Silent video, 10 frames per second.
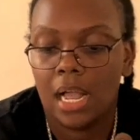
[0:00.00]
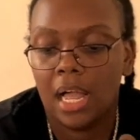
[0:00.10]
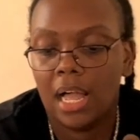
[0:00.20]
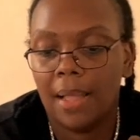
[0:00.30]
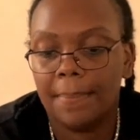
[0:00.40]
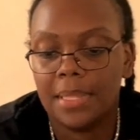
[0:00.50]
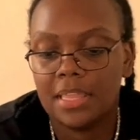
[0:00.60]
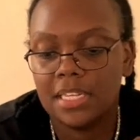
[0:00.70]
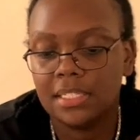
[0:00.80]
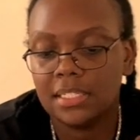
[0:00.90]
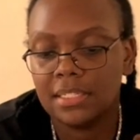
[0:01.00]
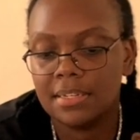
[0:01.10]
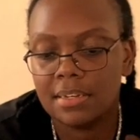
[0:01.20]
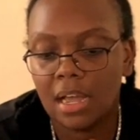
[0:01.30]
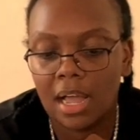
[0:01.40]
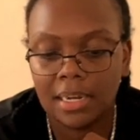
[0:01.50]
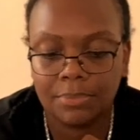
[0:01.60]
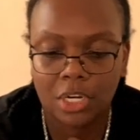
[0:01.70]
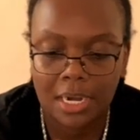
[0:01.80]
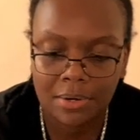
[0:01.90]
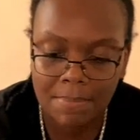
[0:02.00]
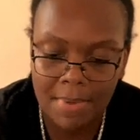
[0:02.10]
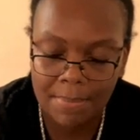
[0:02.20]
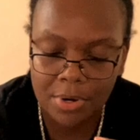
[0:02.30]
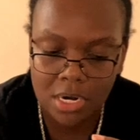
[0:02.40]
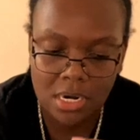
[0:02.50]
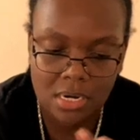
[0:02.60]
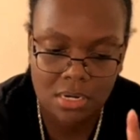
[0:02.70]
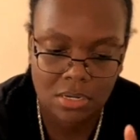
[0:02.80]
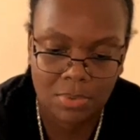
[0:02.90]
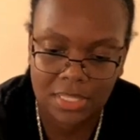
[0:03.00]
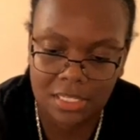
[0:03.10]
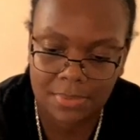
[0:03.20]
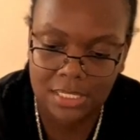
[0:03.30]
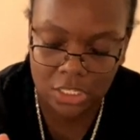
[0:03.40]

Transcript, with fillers: Um, this is not, I'm trying to remember what this one is